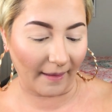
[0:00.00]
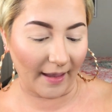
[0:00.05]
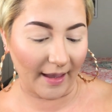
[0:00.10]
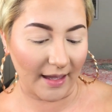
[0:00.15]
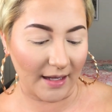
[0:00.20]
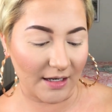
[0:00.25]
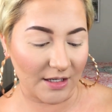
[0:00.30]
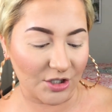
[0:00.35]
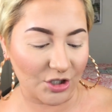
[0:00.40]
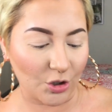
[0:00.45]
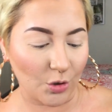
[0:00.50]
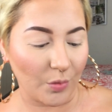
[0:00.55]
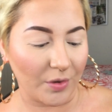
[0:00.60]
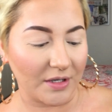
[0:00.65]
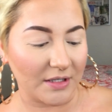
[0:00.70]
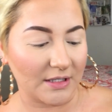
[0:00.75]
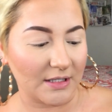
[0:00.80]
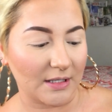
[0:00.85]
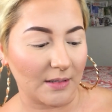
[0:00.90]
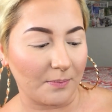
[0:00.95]
it is
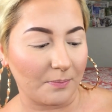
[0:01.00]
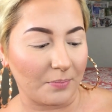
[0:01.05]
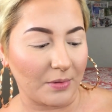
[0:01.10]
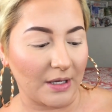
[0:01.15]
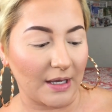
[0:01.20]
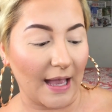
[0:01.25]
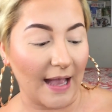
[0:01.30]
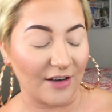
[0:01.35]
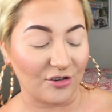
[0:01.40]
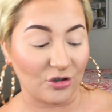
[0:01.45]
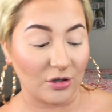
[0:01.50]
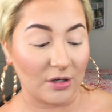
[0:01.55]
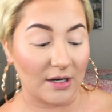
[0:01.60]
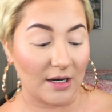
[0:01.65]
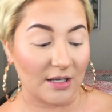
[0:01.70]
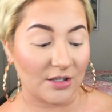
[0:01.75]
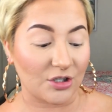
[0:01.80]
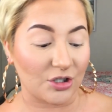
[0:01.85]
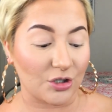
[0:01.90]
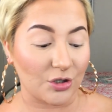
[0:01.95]
going to be, actually
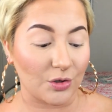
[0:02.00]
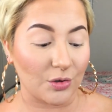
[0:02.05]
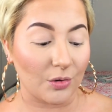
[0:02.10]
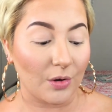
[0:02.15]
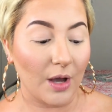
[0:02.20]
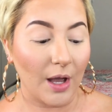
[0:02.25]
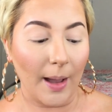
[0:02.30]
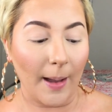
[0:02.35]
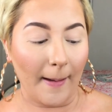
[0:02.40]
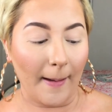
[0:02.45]
let's do